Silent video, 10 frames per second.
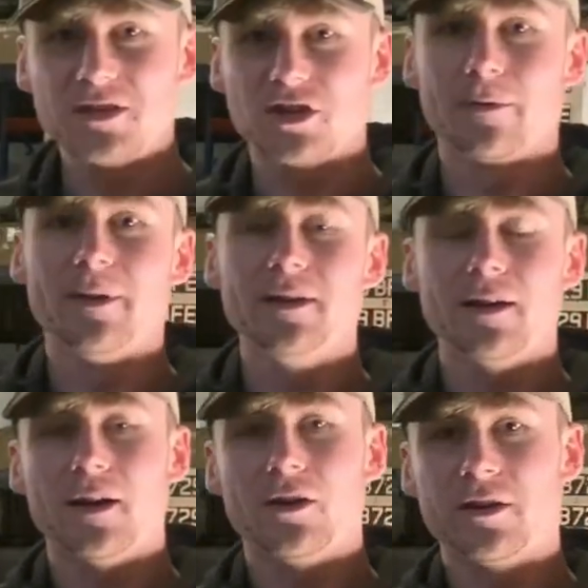coming,
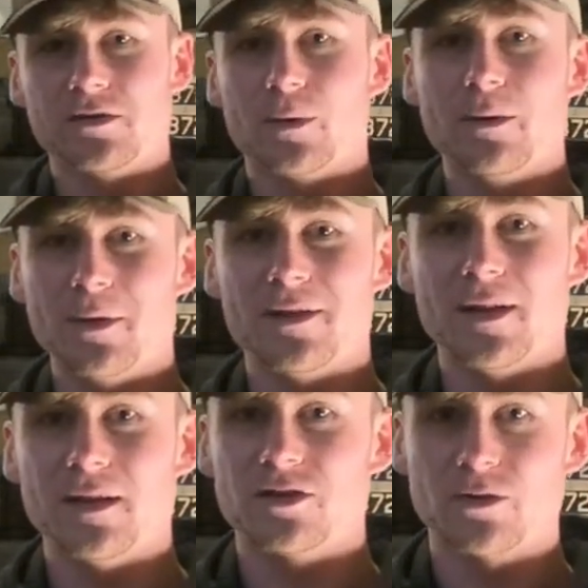and on its way with
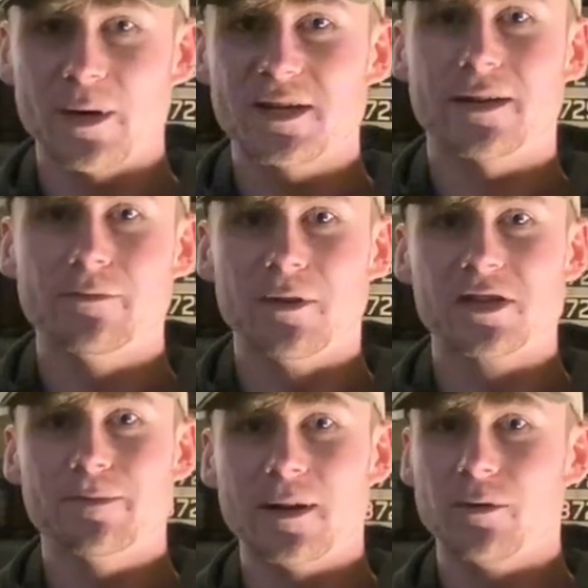it is a 27mm
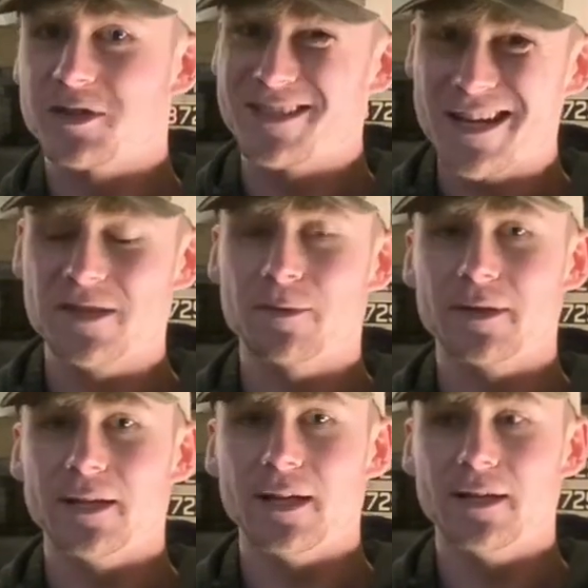spanner which I
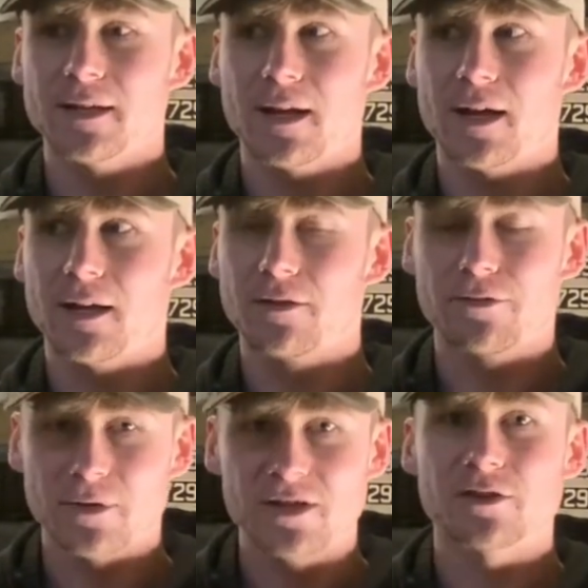desperately need,
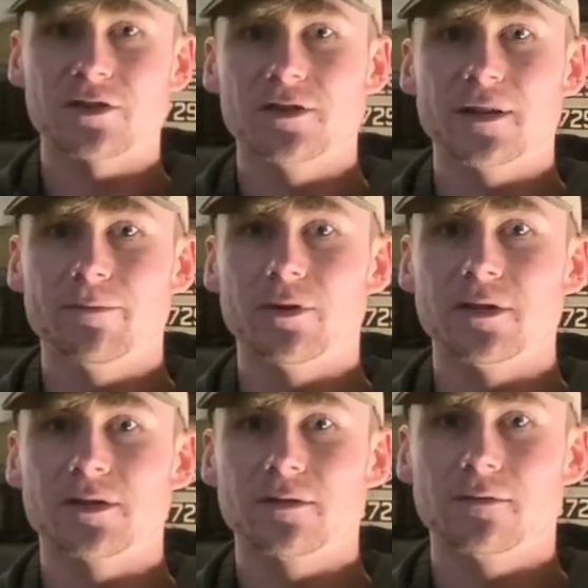and 3 sausage and egg
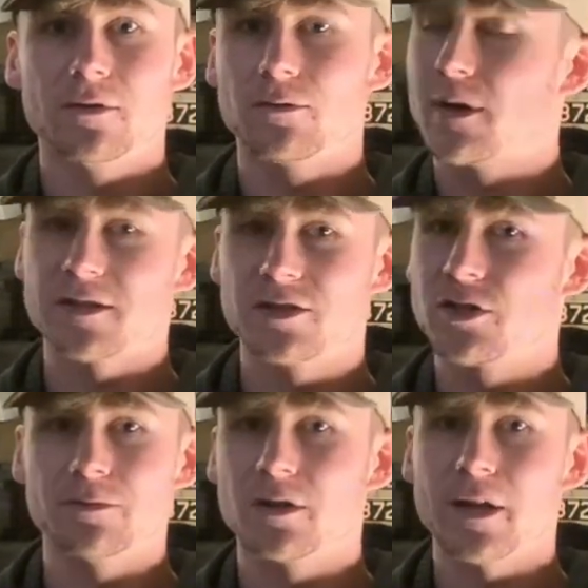butties, otherwise this
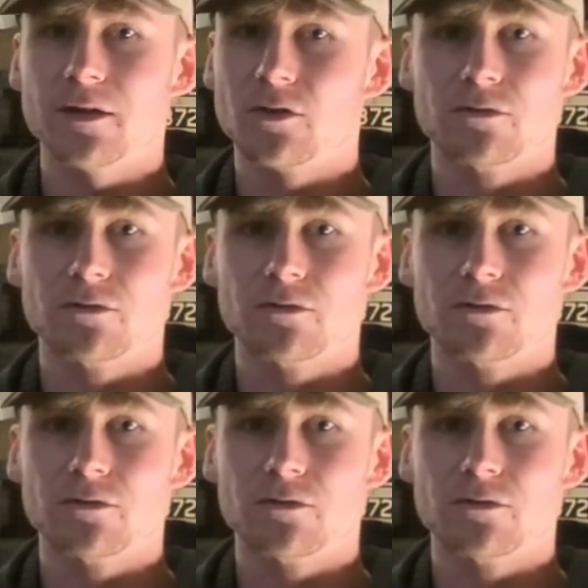job's not getting done.